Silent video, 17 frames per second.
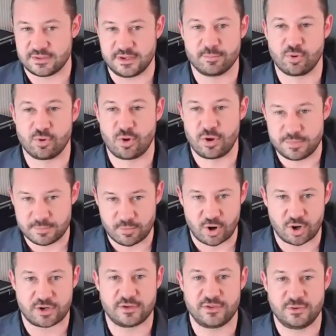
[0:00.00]
The employment
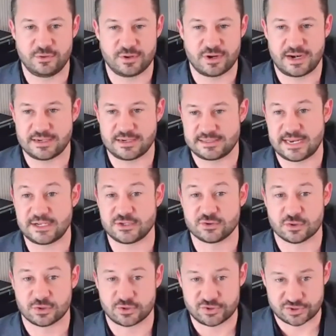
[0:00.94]
market in the United
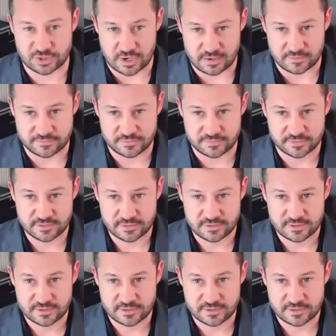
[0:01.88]
States looks soft.